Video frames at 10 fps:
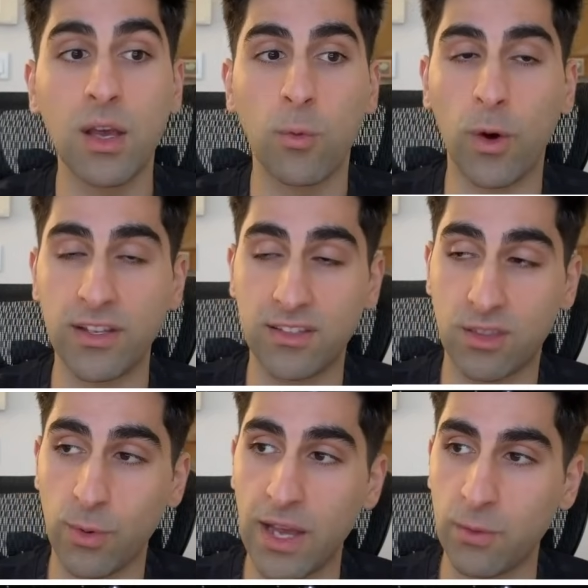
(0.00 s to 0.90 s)
White's
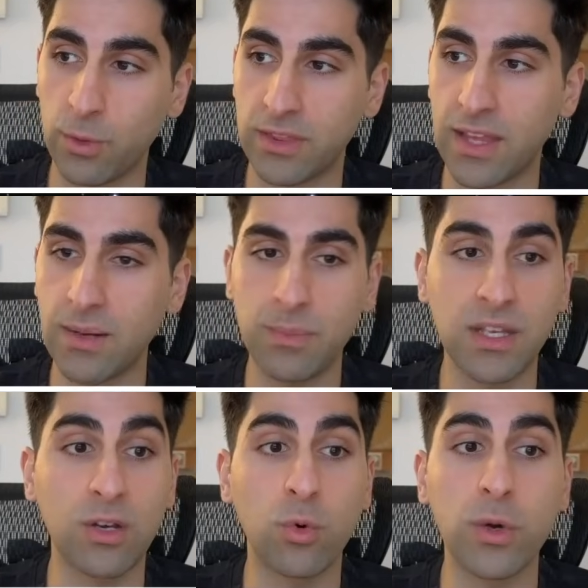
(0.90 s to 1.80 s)
threat would then
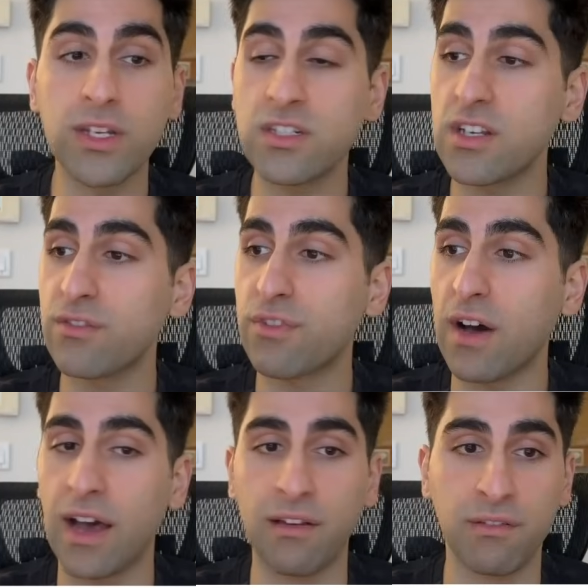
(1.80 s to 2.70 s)
be queen
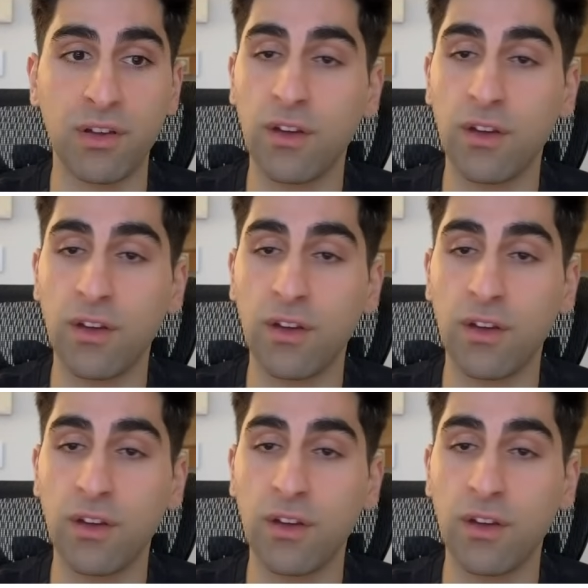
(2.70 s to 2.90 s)
g5,